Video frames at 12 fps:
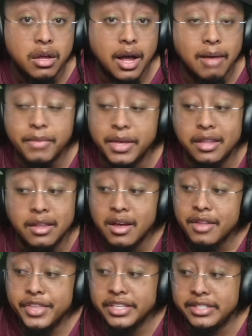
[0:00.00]
I mean,
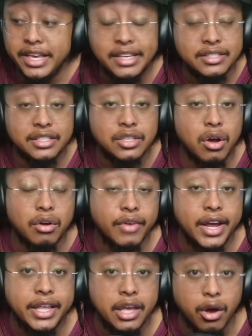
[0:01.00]
the season's
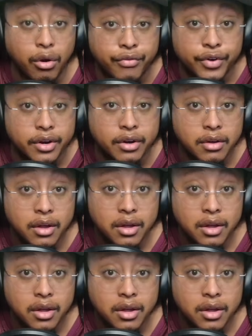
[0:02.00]
already over.